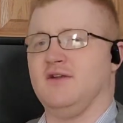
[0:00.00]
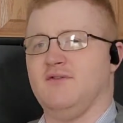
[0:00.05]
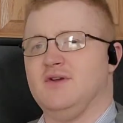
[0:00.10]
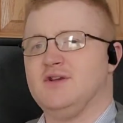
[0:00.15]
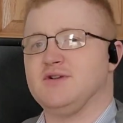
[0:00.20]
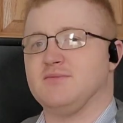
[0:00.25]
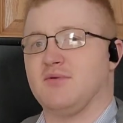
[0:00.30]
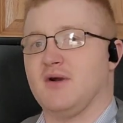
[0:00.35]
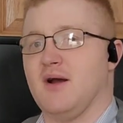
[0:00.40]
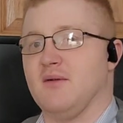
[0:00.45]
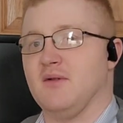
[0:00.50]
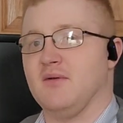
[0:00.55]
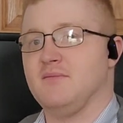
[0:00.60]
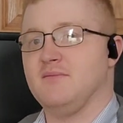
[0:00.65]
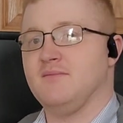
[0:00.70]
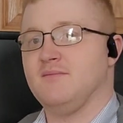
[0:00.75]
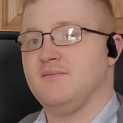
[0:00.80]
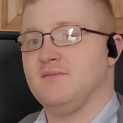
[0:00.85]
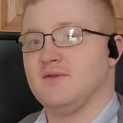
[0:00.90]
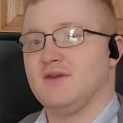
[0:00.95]
a division problem.
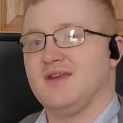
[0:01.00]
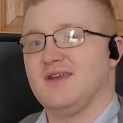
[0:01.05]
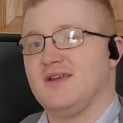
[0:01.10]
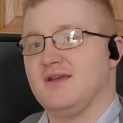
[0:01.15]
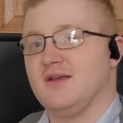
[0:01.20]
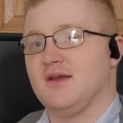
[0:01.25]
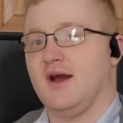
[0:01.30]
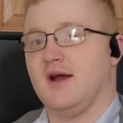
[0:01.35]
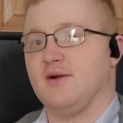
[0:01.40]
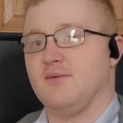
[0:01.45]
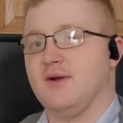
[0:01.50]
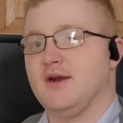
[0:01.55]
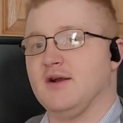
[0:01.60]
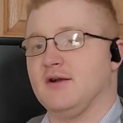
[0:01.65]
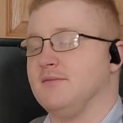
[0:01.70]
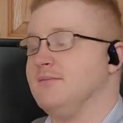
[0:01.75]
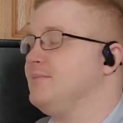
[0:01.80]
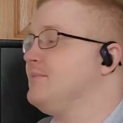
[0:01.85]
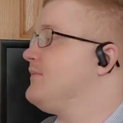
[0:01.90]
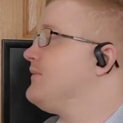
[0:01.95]
Kind of
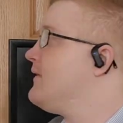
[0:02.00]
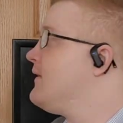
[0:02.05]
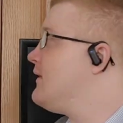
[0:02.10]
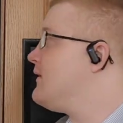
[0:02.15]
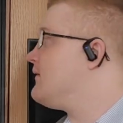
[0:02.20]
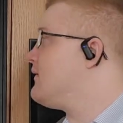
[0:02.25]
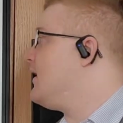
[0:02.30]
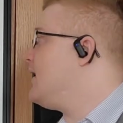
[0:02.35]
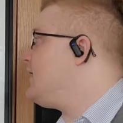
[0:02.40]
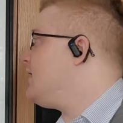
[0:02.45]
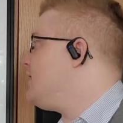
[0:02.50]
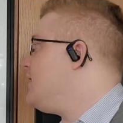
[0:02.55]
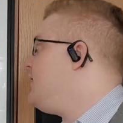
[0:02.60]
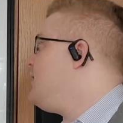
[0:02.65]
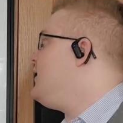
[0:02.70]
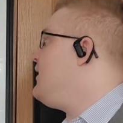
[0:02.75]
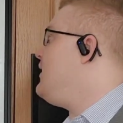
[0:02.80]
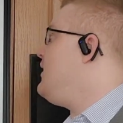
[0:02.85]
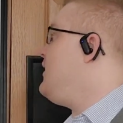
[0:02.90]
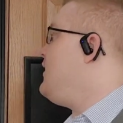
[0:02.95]
weird, right?
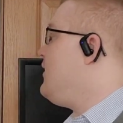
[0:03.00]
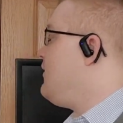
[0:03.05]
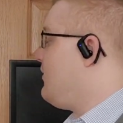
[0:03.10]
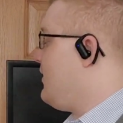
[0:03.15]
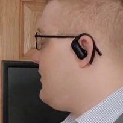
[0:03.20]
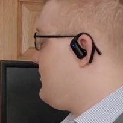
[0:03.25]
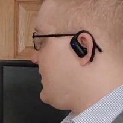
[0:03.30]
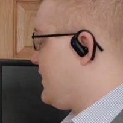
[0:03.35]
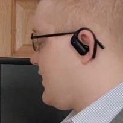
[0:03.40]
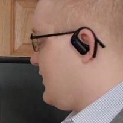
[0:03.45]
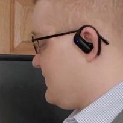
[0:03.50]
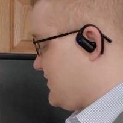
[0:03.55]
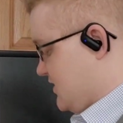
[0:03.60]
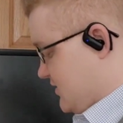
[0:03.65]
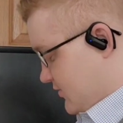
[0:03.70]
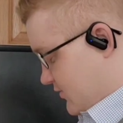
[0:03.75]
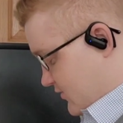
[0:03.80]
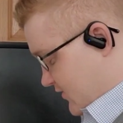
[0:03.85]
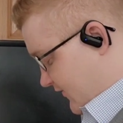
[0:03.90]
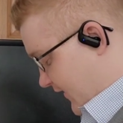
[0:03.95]
Well, when it comes
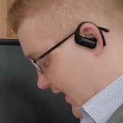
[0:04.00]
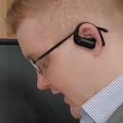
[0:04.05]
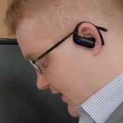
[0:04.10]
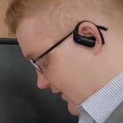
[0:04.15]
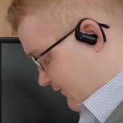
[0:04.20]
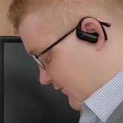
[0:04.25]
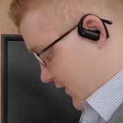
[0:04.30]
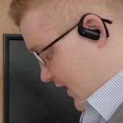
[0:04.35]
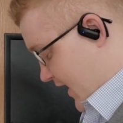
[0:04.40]
to dividing